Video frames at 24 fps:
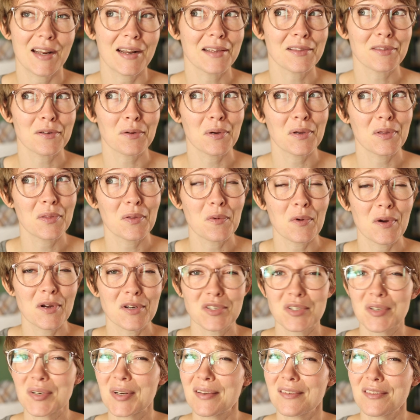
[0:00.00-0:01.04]
And I throw it in the
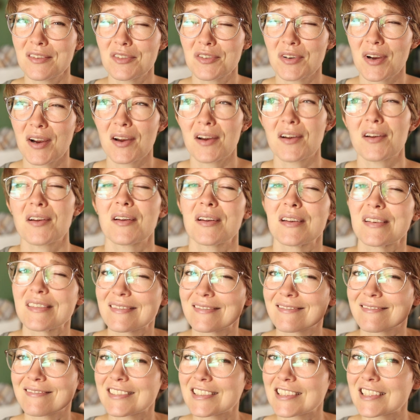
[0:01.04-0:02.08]
washer and the dryer.
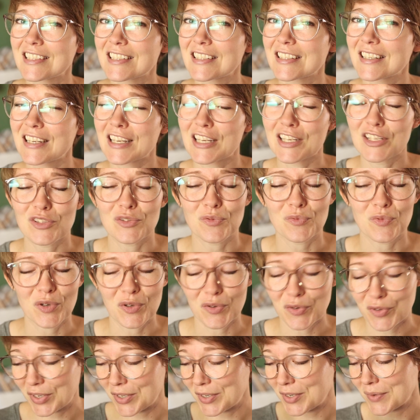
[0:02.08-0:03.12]
It's
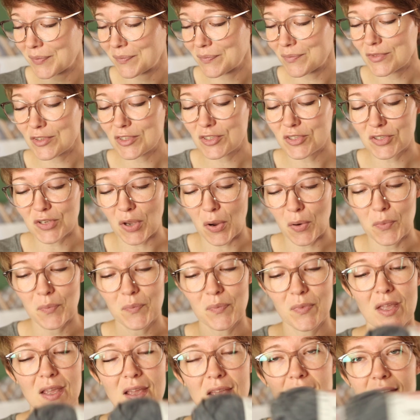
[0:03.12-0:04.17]
real good. So
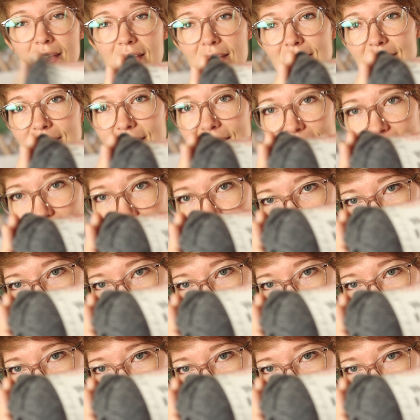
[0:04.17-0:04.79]
knitting